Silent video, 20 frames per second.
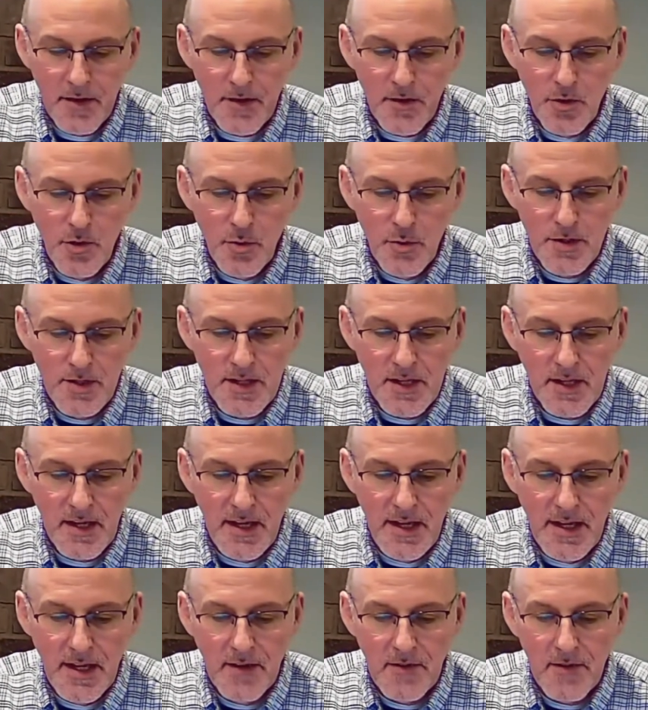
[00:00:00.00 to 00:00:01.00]
who was the
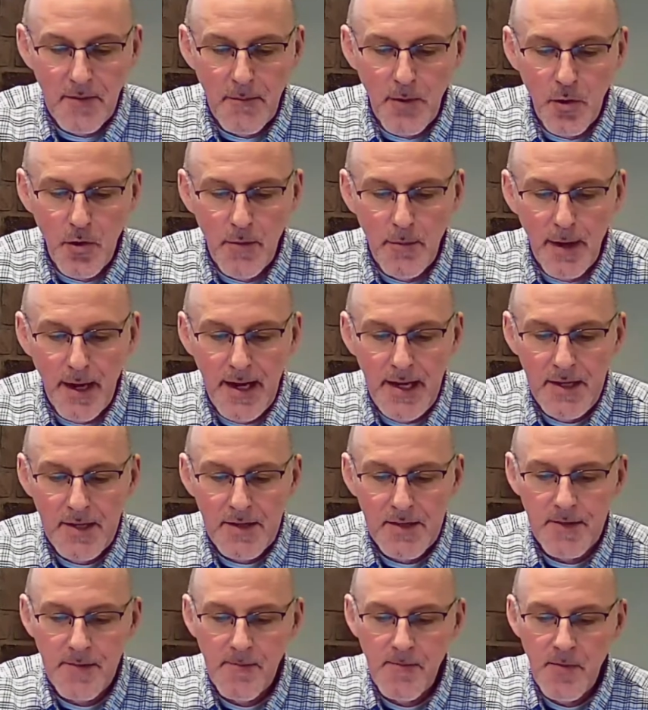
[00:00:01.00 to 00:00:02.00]
king of the
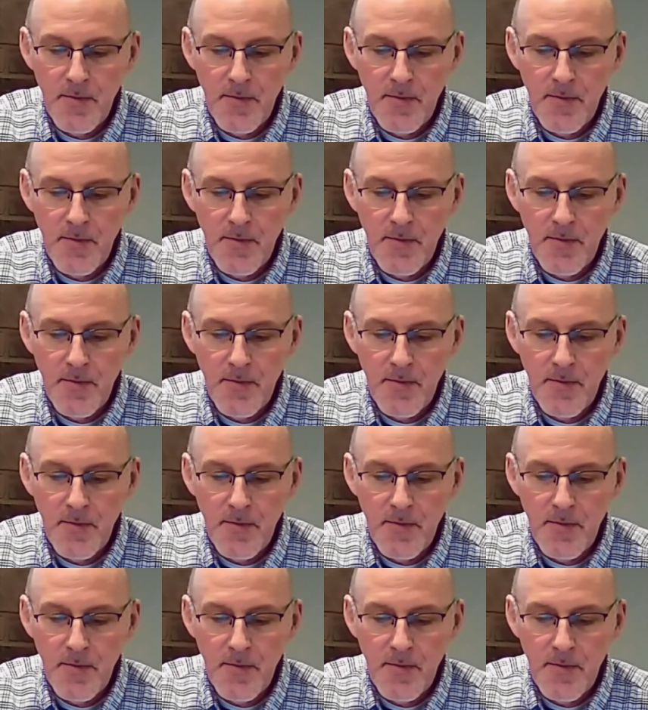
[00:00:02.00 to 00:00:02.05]
Moabites.